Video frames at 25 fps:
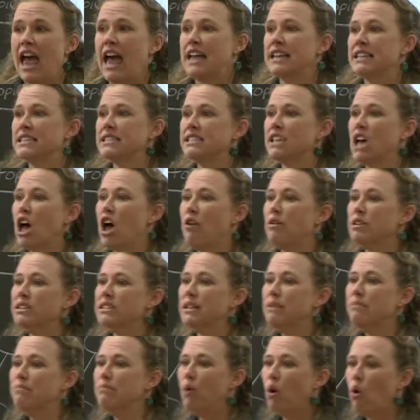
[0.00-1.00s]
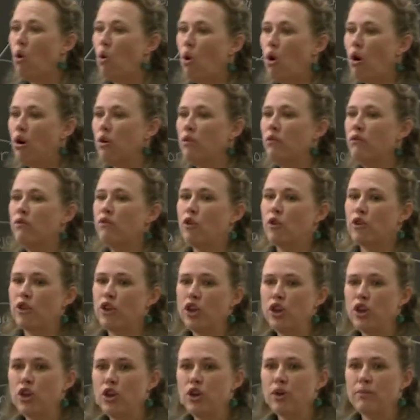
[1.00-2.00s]
Students take a core set of
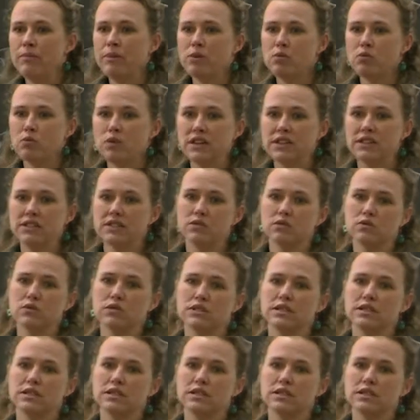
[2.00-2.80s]
courses in the